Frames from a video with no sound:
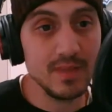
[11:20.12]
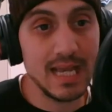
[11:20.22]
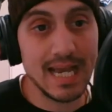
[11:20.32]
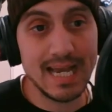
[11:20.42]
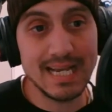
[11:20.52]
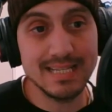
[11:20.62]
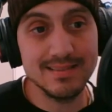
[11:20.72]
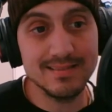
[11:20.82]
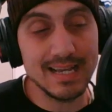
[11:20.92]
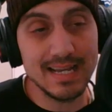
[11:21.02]

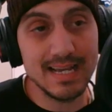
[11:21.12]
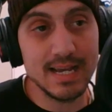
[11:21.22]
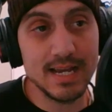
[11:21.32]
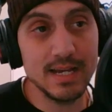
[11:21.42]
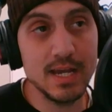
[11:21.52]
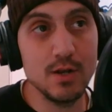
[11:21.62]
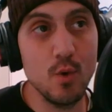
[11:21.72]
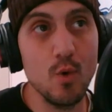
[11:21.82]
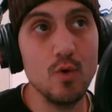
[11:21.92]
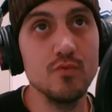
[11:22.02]
And it
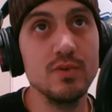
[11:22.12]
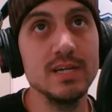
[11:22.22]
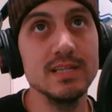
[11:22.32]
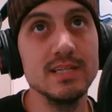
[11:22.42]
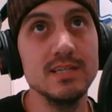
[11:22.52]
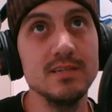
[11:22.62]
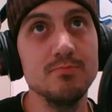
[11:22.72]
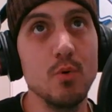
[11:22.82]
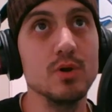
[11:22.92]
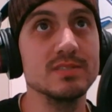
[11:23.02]
all really
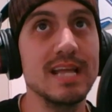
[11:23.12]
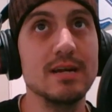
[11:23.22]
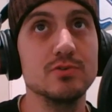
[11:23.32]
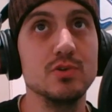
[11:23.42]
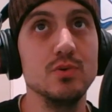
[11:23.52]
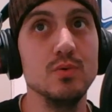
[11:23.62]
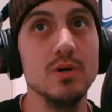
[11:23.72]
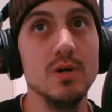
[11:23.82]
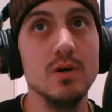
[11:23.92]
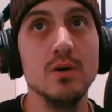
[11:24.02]
boils down to
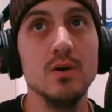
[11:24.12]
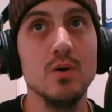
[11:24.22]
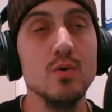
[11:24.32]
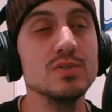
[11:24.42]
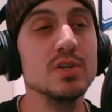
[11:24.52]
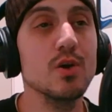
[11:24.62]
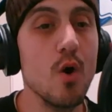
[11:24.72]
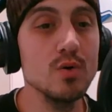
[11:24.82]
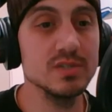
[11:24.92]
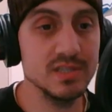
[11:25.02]
who's going to
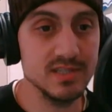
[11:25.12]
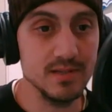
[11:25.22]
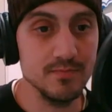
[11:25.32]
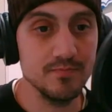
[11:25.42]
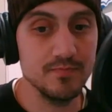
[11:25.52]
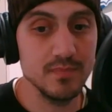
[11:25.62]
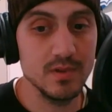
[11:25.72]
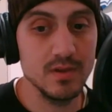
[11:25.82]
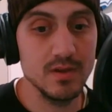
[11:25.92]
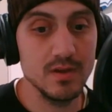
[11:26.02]
coach this team.
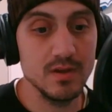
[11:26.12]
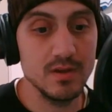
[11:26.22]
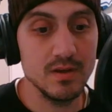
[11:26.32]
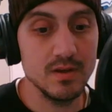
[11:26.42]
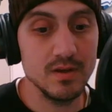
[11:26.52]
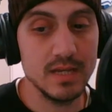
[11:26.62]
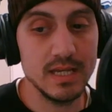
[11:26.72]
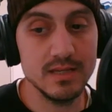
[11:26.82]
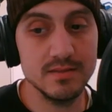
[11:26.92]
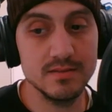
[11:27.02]

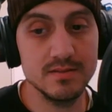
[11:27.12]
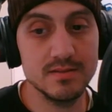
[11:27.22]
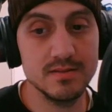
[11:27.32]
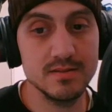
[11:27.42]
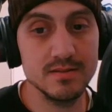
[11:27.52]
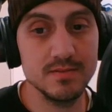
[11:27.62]
Gase